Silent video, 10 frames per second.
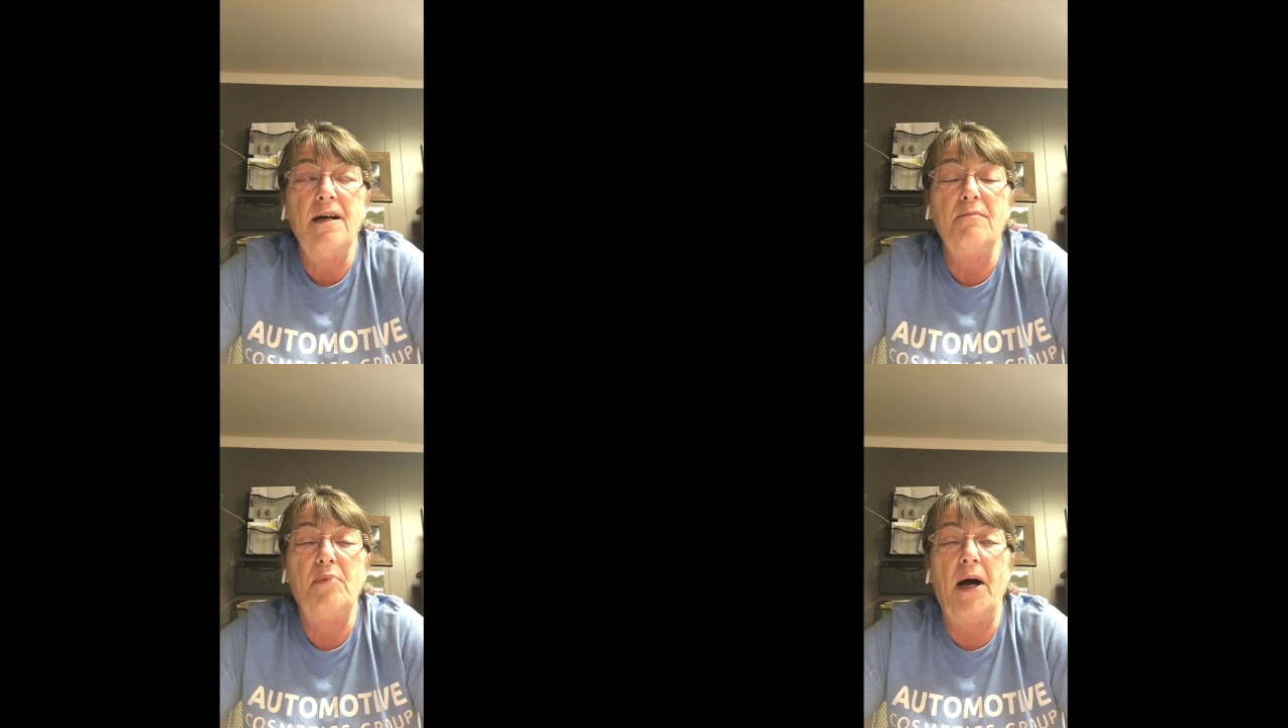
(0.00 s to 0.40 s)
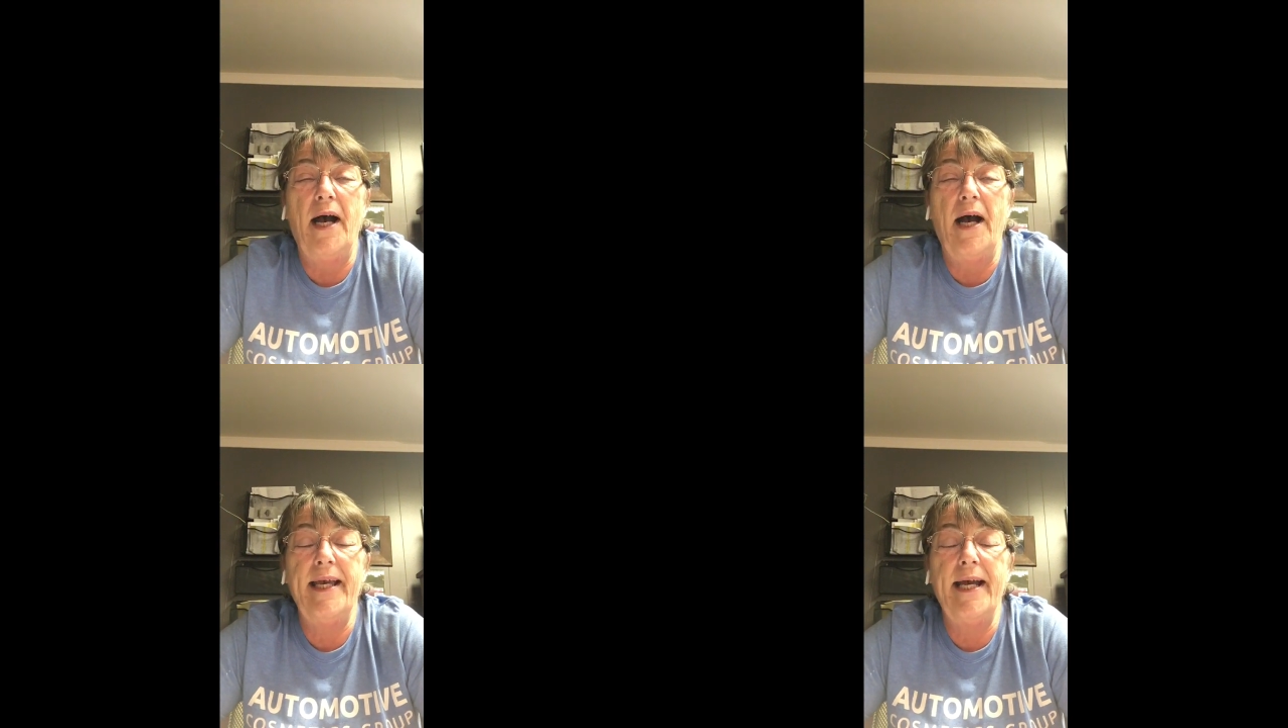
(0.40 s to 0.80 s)

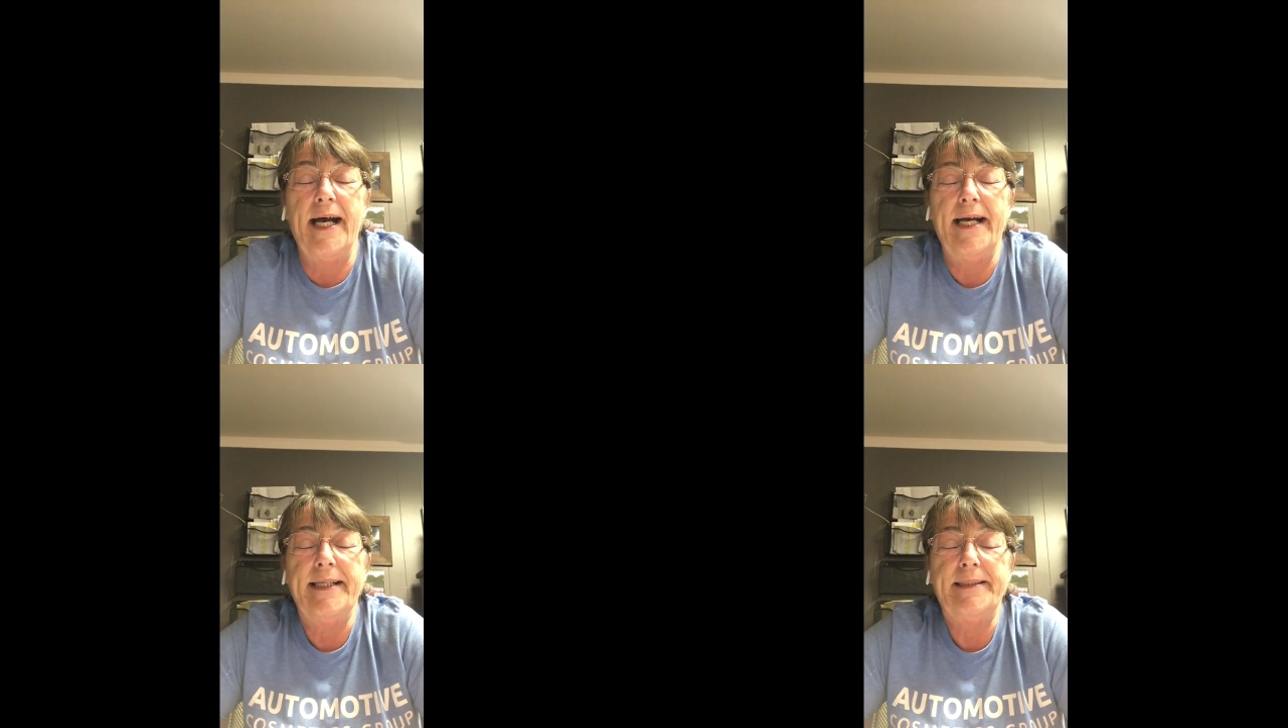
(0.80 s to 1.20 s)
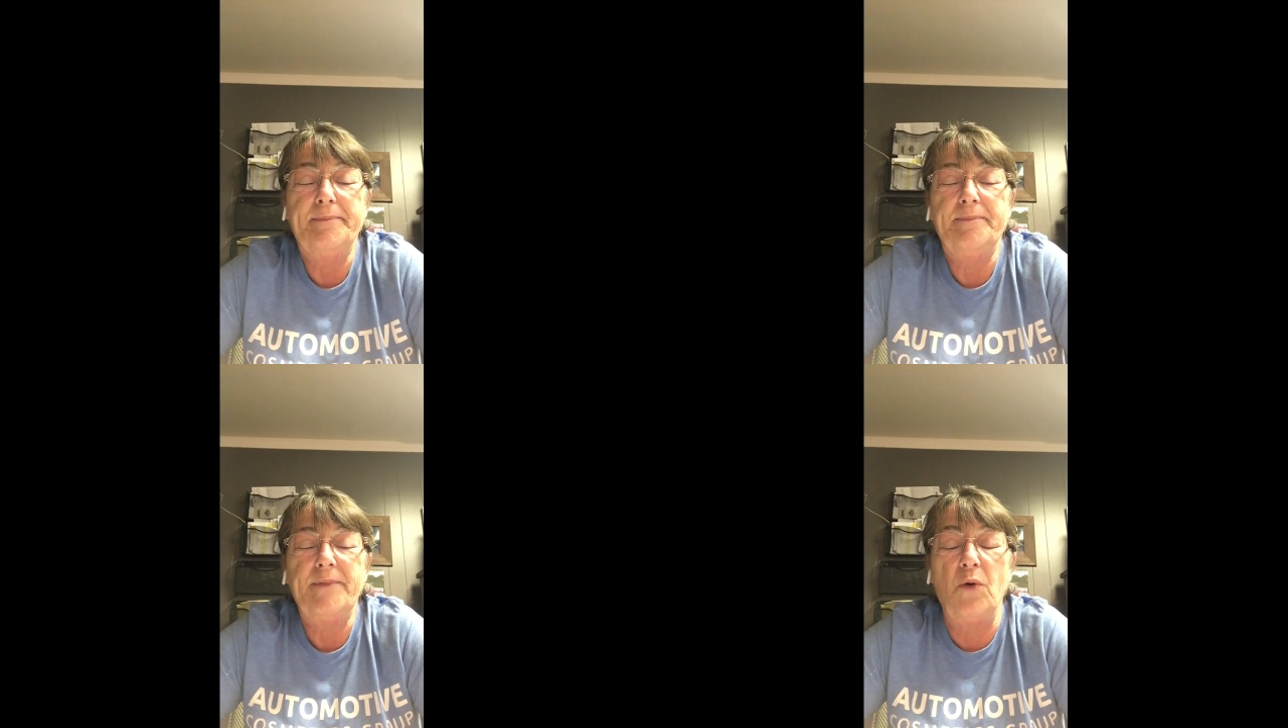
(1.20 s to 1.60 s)
by
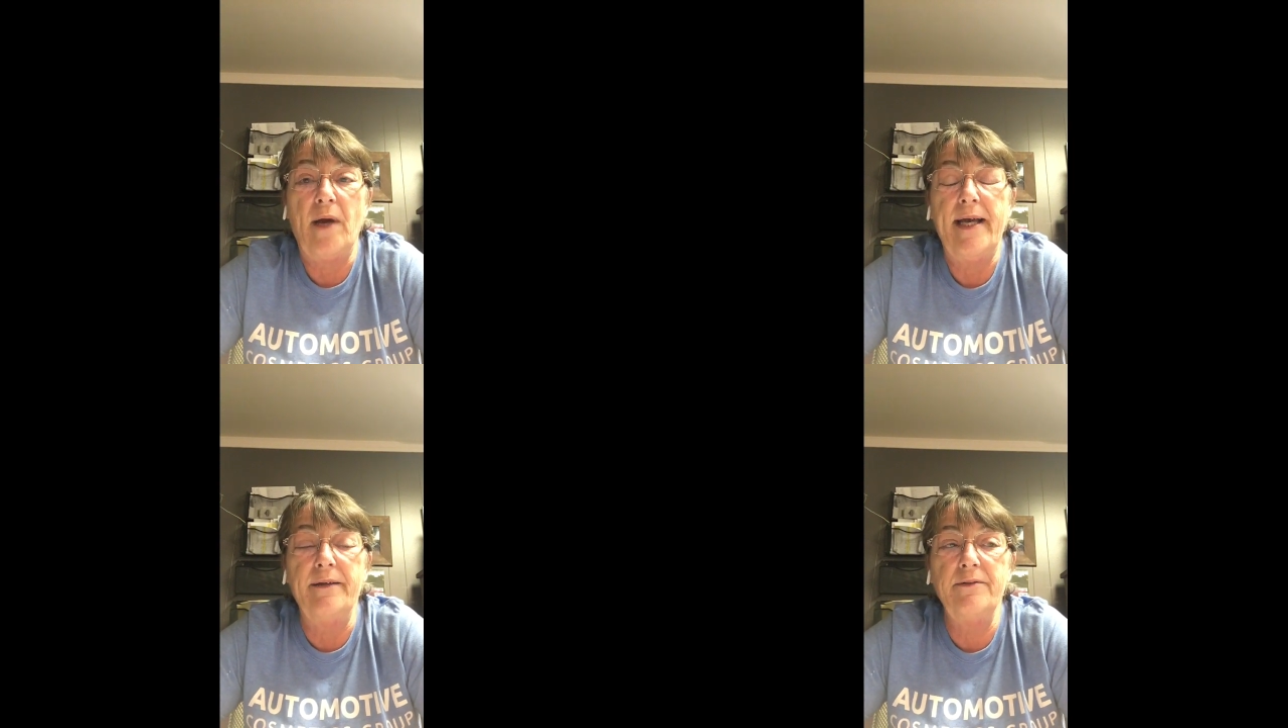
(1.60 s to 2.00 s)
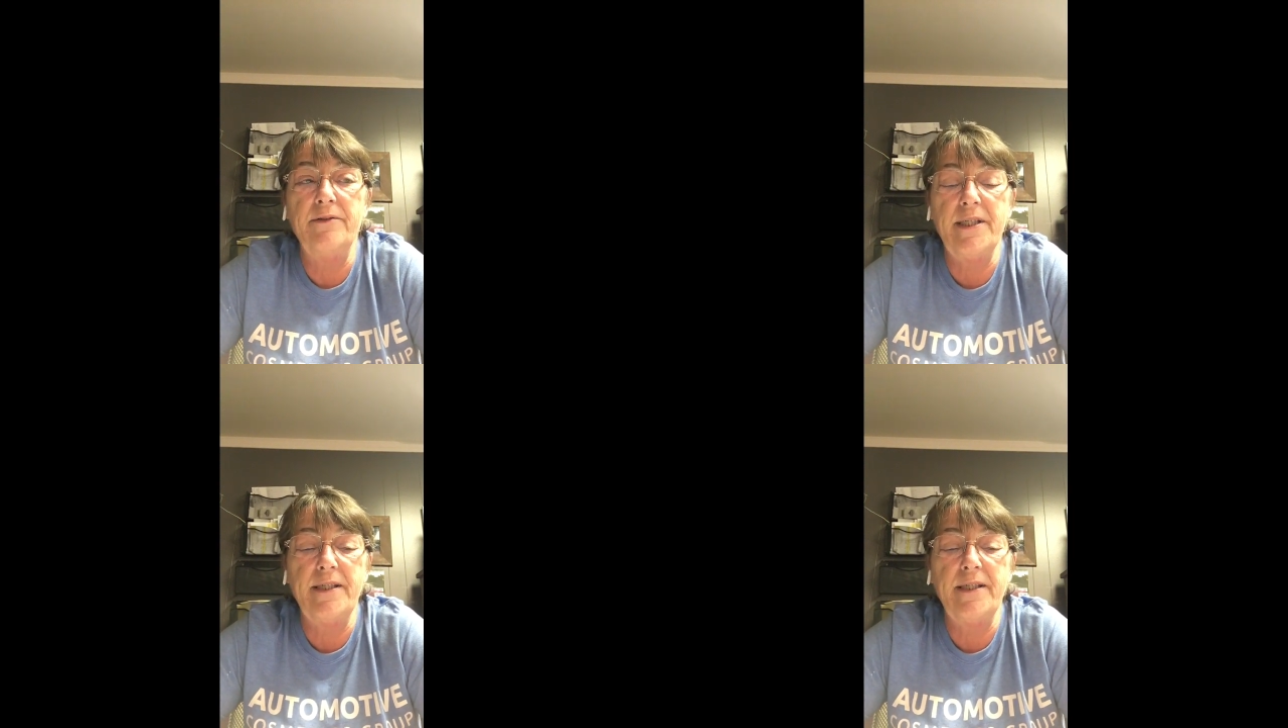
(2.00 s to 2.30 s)
around